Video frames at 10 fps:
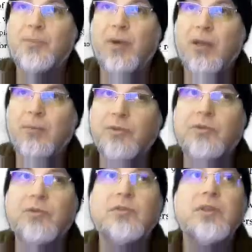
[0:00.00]

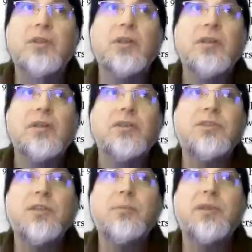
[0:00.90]
Bibles. You
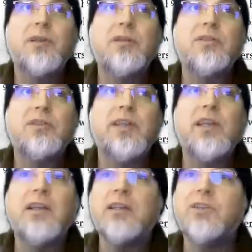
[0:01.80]
see up here, it's the
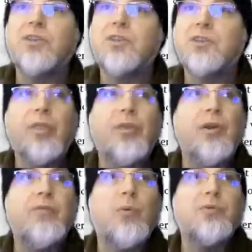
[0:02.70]
English.
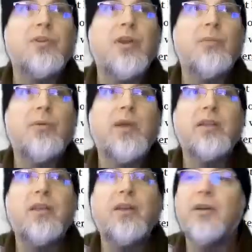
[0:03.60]
thirty-four is the number
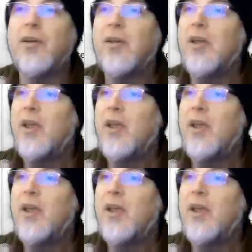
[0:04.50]
right there.